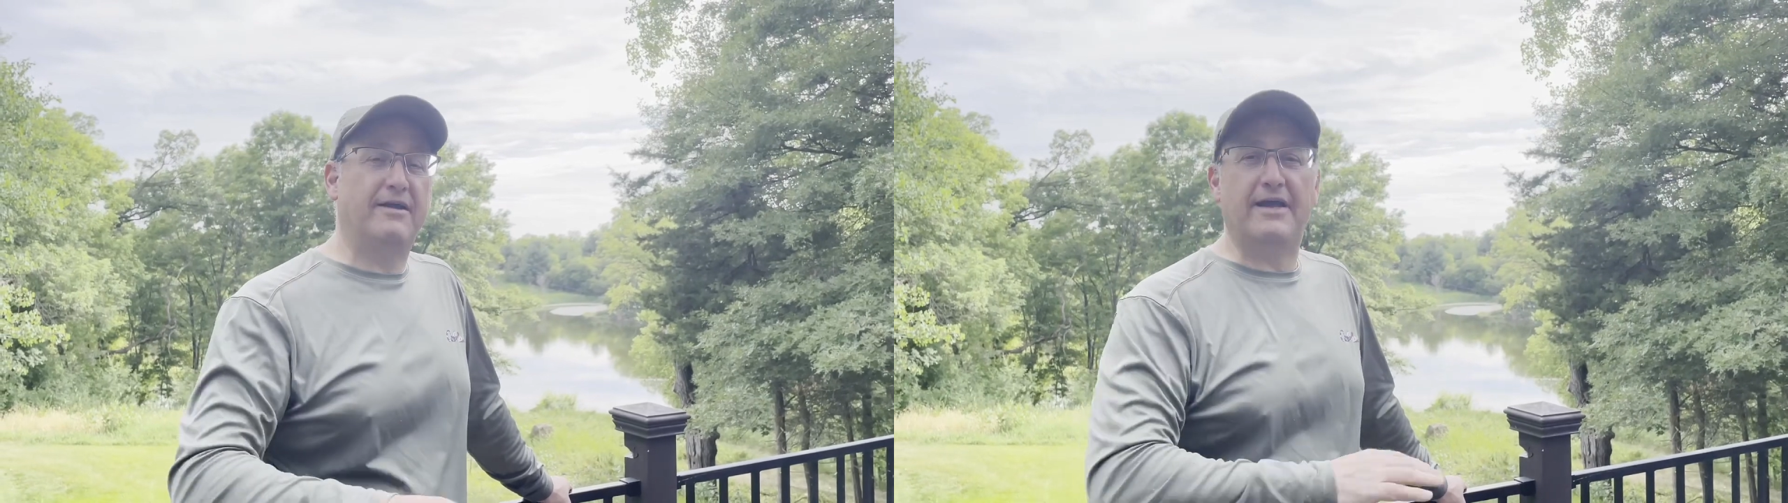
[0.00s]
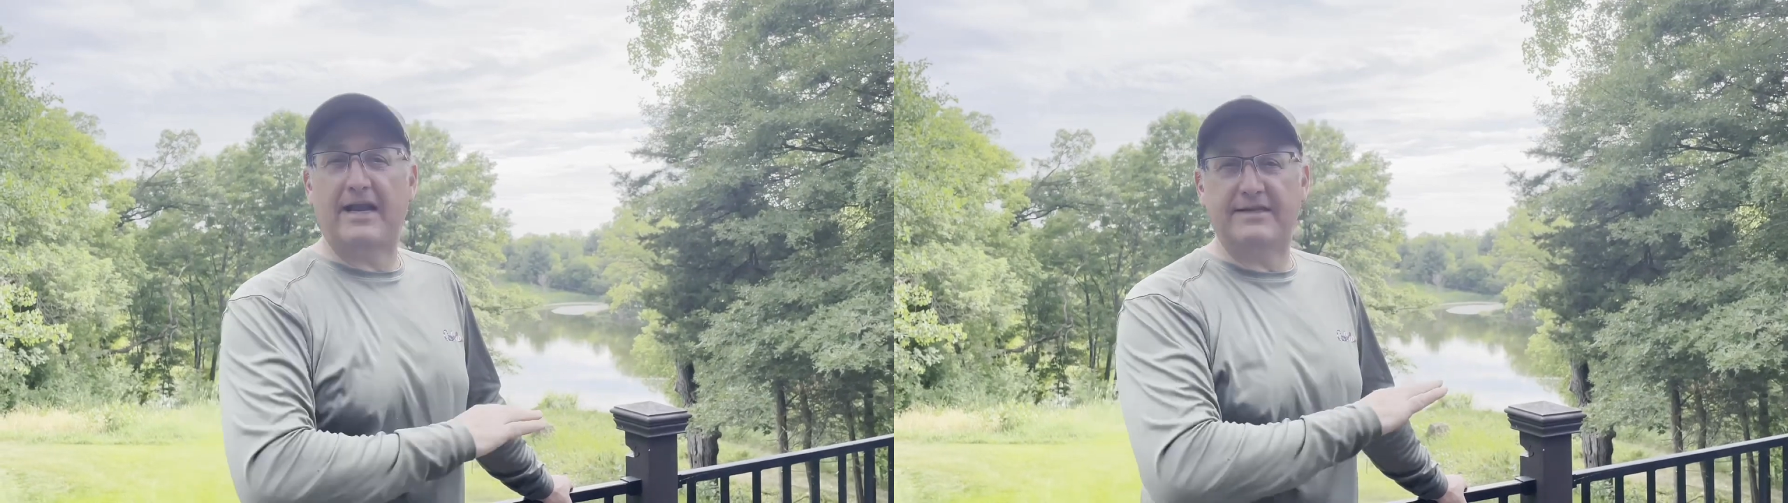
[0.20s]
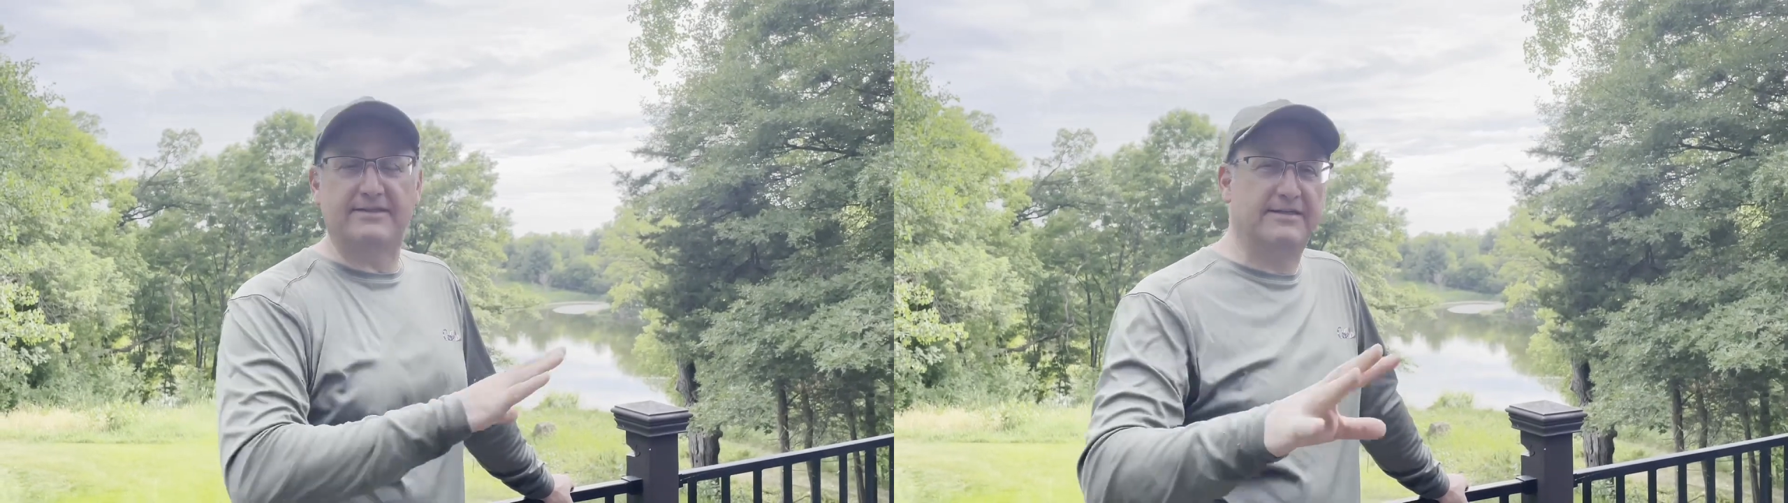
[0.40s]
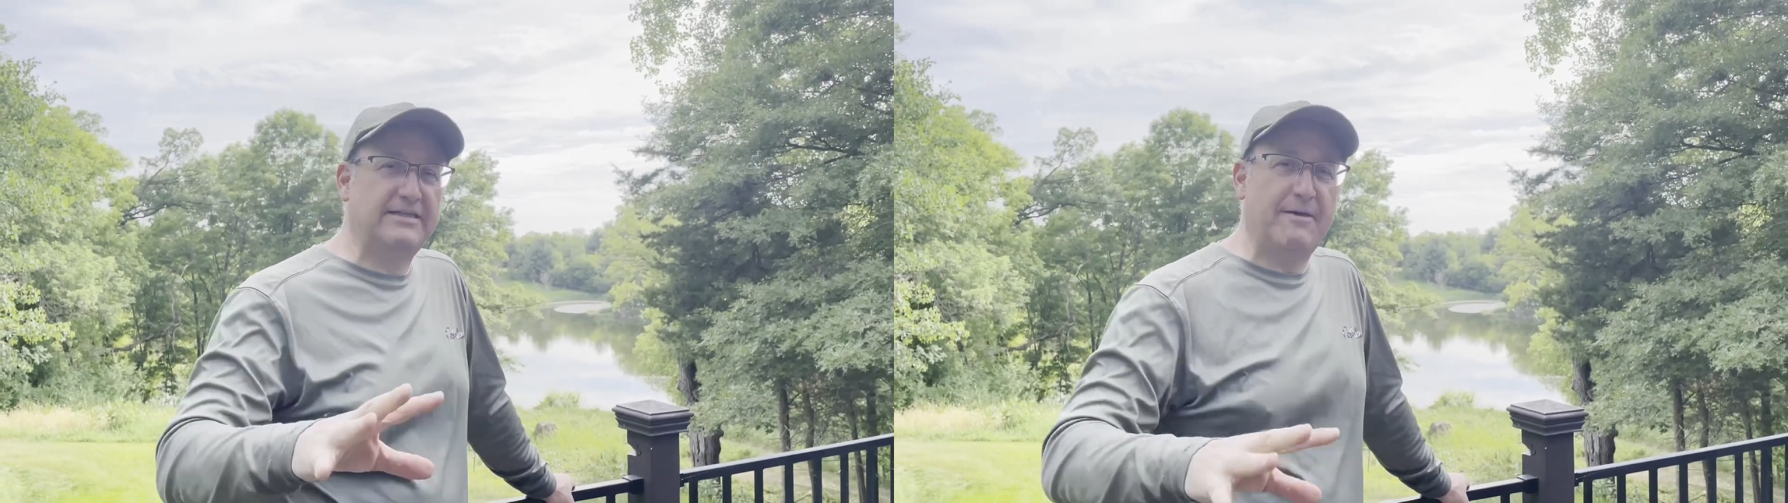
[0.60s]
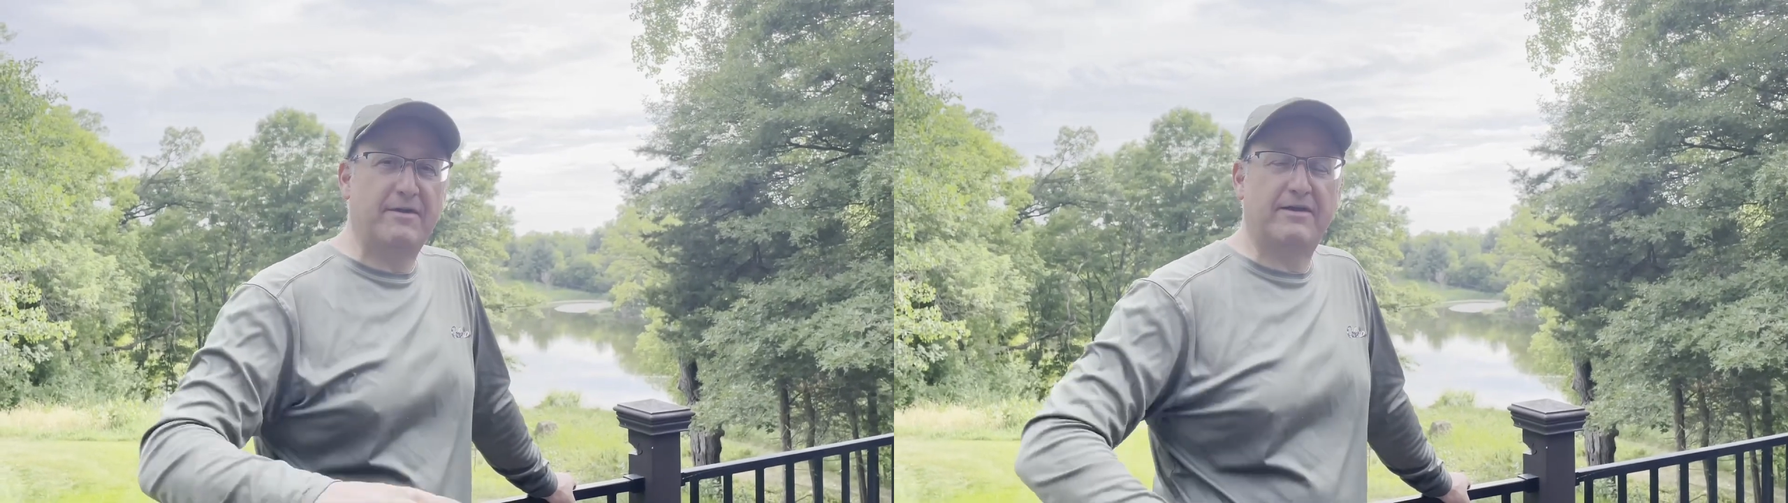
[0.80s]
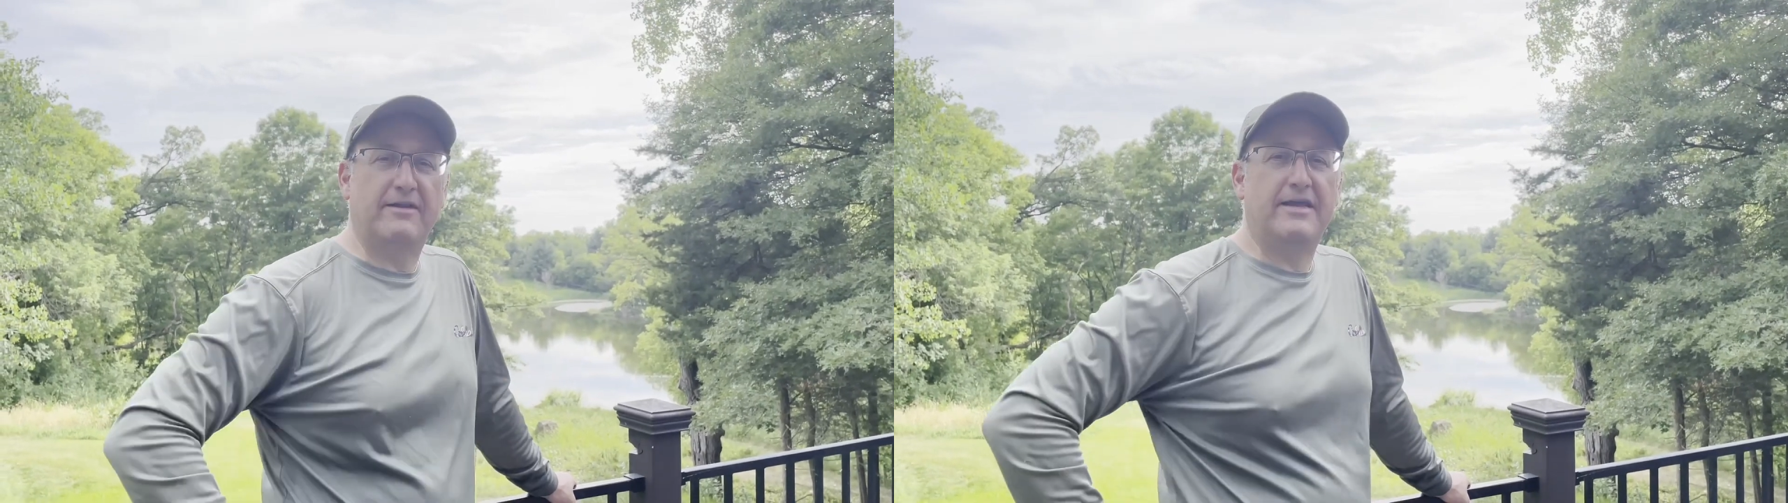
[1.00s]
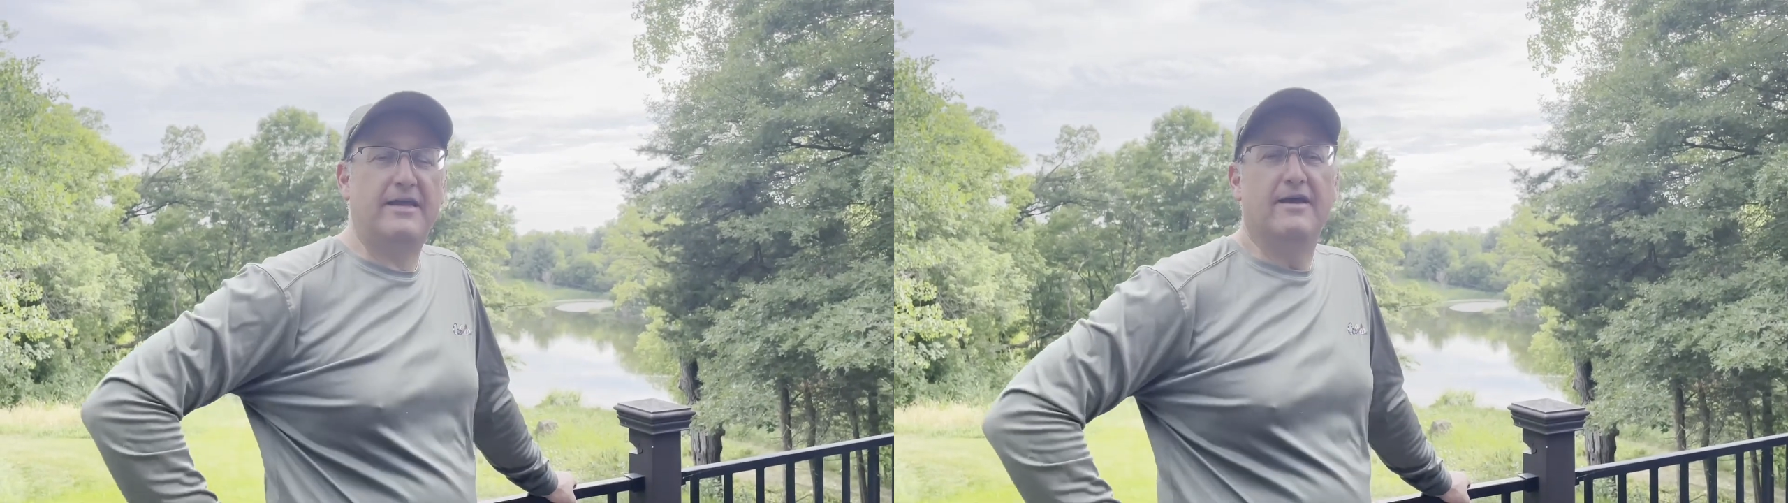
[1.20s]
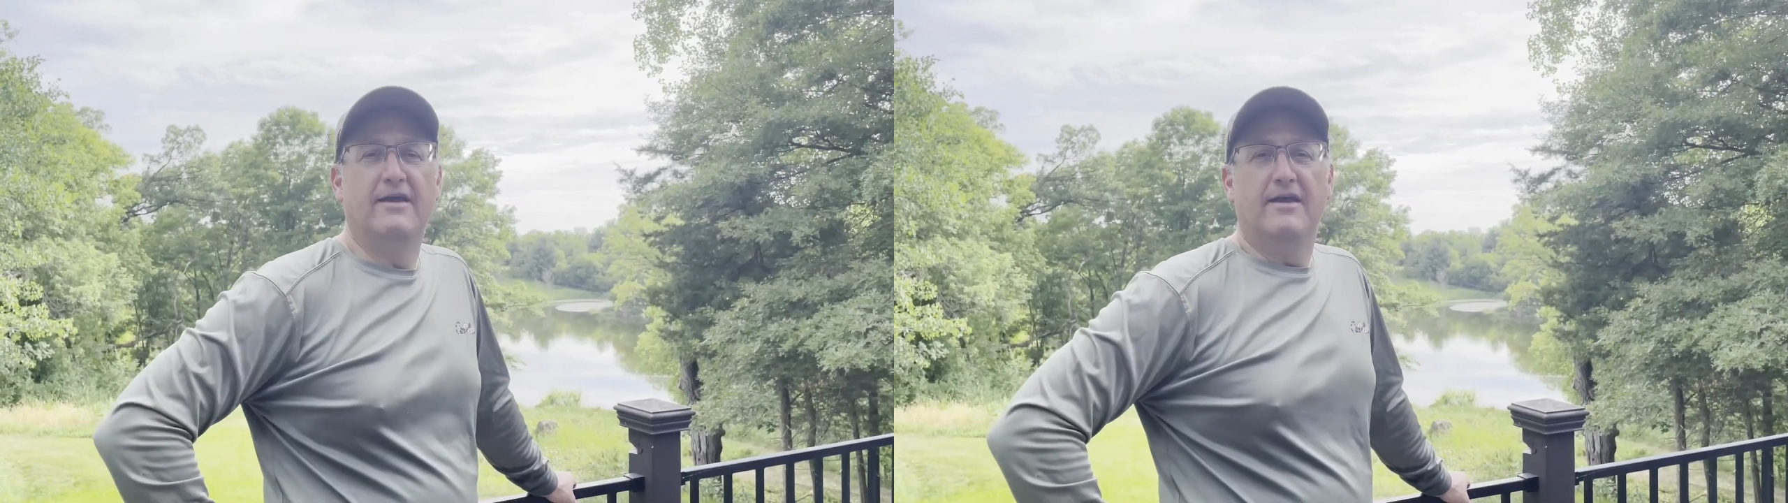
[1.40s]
and not systemically